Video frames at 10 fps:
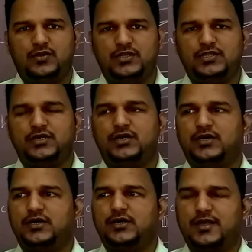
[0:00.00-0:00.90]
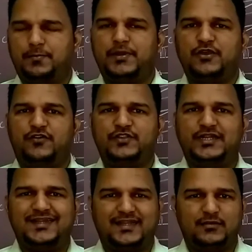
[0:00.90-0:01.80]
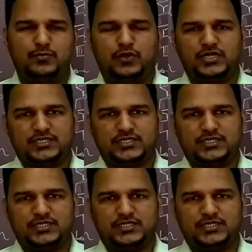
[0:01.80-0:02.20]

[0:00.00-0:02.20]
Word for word: during the uh, coupling of the nut and bolt